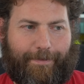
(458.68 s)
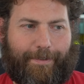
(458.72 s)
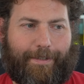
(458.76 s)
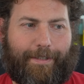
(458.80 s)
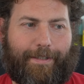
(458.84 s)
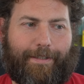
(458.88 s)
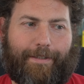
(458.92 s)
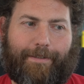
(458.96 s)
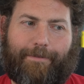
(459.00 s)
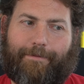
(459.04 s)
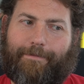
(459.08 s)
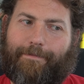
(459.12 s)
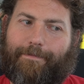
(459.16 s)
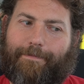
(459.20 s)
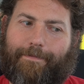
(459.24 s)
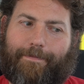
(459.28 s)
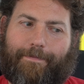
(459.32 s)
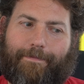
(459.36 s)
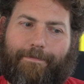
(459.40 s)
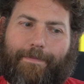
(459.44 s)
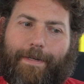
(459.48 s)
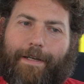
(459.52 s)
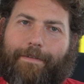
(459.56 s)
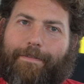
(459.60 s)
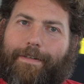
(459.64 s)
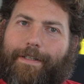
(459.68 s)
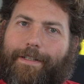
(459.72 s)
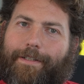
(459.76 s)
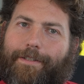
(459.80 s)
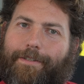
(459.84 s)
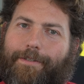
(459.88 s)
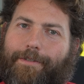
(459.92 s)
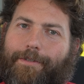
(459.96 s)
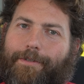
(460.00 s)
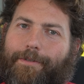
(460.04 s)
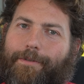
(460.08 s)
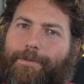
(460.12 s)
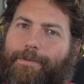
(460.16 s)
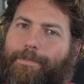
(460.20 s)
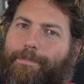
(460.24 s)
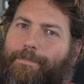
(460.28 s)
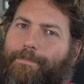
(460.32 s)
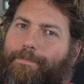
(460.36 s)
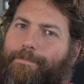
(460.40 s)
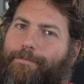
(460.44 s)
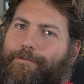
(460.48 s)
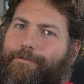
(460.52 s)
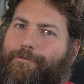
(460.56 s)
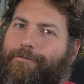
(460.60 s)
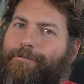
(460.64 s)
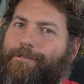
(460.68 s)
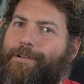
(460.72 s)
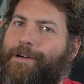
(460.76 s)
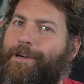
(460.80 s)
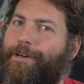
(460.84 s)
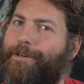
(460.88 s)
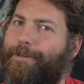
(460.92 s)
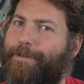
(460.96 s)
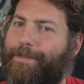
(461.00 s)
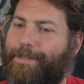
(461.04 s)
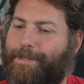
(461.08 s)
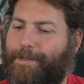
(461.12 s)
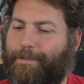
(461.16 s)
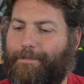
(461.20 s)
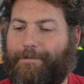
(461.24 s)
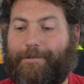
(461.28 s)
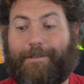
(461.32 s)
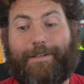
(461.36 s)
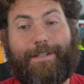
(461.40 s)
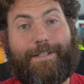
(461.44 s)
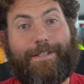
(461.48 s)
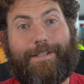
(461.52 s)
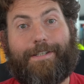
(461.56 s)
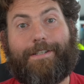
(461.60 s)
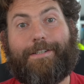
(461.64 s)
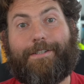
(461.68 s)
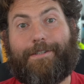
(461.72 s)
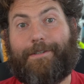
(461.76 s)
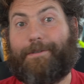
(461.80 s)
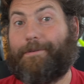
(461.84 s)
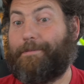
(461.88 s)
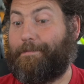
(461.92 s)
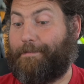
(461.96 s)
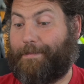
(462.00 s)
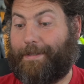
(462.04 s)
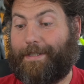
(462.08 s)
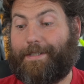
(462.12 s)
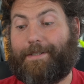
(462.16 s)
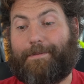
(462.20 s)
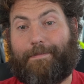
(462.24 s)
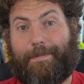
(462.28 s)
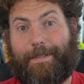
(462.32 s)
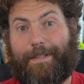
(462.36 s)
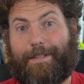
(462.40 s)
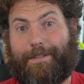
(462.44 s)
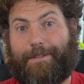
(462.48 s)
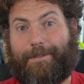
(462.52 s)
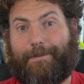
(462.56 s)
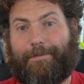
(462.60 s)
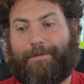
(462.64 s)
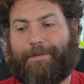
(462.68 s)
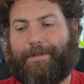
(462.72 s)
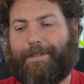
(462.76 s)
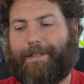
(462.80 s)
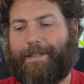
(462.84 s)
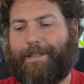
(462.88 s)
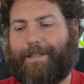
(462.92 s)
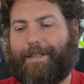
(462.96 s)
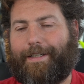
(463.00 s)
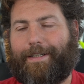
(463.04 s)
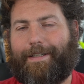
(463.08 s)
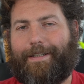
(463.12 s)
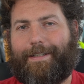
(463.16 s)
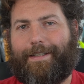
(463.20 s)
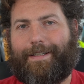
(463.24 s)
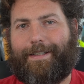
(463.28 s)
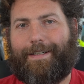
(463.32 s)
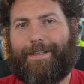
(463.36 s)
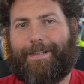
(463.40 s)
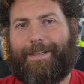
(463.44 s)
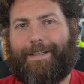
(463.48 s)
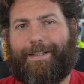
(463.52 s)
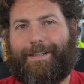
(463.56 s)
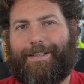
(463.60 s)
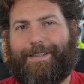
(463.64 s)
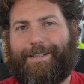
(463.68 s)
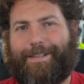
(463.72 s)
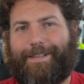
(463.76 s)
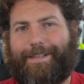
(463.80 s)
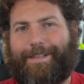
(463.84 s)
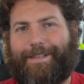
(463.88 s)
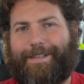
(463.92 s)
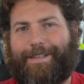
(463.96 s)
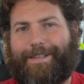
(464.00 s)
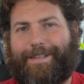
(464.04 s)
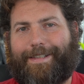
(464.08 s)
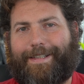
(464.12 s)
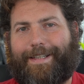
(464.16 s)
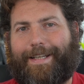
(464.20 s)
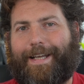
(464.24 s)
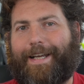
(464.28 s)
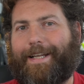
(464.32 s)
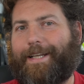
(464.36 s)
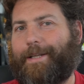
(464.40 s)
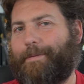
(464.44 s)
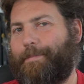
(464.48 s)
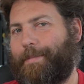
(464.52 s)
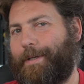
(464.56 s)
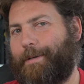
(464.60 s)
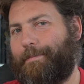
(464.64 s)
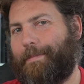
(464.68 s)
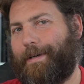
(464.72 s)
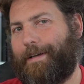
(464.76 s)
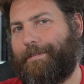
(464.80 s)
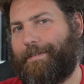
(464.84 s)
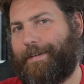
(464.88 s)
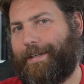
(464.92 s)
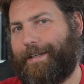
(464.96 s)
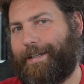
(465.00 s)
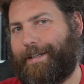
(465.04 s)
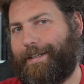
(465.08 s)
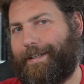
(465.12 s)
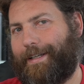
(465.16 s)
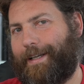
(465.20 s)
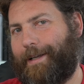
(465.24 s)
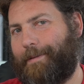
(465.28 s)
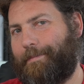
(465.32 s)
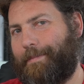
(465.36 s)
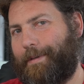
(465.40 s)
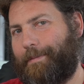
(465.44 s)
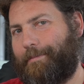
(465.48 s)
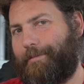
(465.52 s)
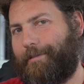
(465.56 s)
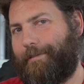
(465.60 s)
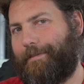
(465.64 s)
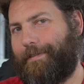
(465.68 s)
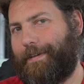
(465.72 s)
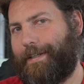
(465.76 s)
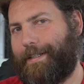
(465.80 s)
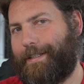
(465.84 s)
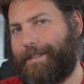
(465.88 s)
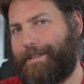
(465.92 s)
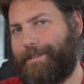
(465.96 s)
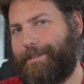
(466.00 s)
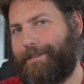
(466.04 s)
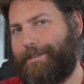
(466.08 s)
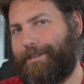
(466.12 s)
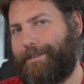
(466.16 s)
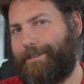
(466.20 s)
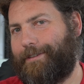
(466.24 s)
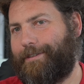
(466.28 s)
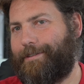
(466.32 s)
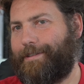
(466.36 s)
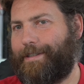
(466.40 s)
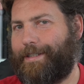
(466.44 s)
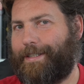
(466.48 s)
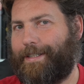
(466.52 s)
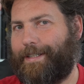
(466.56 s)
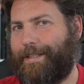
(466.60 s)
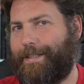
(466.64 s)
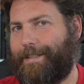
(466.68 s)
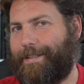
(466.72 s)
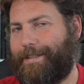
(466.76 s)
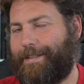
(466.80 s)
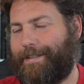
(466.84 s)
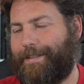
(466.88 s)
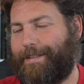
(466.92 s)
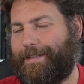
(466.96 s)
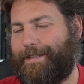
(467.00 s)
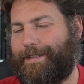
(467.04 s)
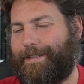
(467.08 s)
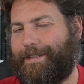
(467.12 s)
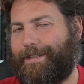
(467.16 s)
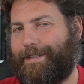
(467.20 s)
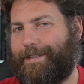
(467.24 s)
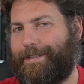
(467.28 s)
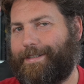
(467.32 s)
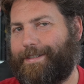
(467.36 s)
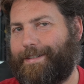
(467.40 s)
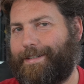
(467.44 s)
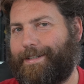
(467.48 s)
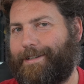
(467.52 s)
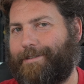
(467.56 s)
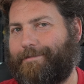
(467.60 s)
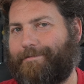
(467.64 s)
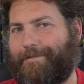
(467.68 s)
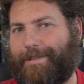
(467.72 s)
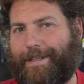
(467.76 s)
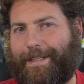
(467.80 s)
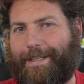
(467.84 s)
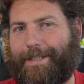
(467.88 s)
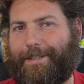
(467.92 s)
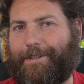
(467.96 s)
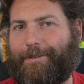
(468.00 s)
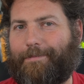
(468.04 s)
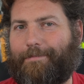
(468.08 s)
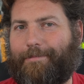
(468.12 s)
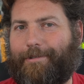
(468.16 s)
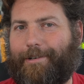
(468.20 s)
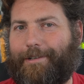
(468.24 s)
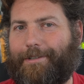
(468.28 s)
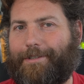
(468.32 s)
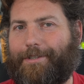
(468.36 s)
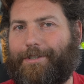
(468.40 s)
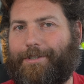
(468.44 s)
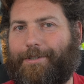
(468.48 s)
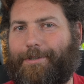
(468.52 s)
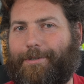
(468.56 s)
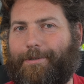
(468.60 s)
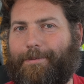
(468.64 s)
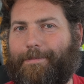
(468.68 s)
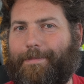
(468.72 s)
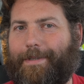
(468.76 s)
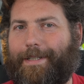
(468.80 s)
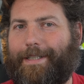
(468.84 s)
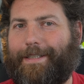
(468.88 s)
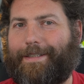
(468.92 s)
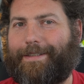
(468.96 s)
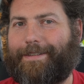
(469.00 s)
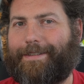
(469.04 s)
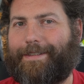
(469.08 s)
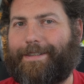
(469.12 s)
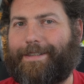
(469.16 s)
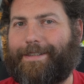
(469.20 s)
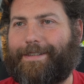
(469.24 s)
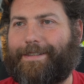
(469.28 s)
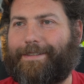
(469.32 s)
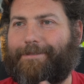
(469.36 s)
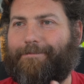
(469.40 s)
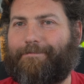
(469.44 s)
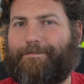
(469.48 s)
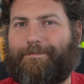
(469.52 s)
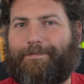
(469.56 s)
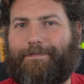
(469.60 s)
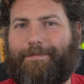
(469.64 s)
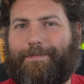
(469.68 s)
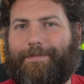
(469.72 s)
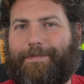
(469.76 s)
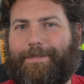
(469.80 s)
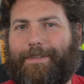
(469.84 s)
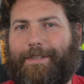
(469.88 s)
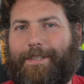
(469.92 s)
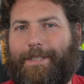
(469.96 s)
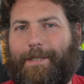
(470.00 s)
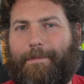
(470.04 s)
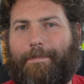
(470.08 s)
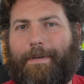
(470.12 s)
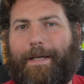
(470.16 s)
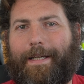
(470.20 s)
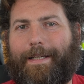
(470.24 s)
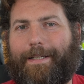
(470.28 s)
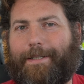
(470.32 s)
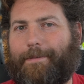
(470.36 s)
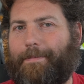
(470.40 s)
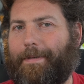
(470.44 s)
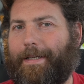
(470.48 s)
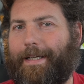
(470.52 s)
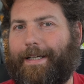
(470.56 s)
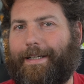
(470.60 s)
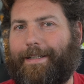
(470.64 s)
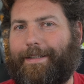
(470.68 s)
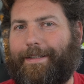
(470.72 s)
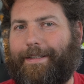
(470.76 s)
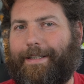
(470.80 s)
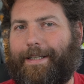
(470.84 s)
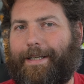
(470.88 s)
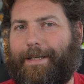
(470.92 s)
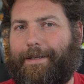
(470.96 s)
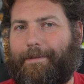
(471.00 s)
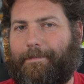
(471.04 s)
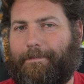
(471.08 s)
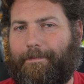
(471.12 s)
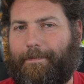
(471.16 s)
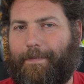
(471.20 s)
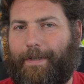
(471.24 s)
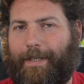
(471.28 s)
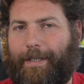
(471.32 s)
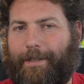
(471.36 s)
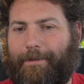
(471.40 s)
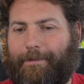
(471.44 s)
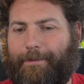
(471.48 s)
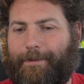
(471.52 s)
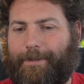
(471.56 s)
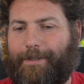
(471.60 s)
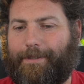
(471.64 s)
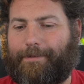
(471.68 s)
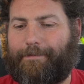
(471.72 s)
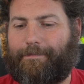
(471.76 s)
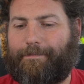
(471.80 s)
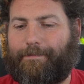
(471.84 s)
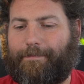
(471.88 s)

the Mavic 2 Pro is the pricier, so it must be the top of the line. Can it be a Mavic and be professional, or is it a really good prosumer? There's debate to be had there. I would